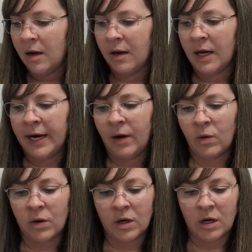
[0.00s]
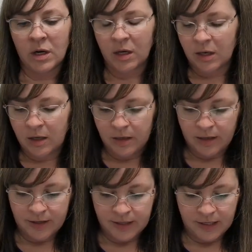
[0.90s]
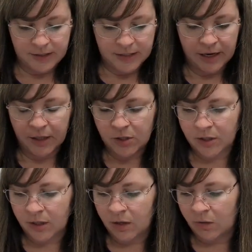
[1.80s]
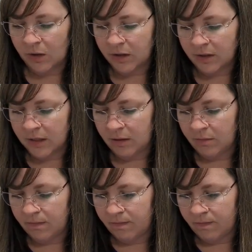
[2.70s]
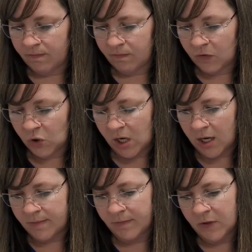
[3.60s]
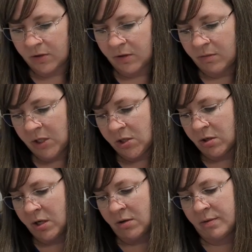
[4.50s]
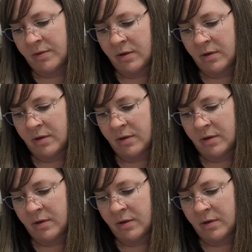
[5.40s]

I ordered, these actually go with the same chart, so let me show you.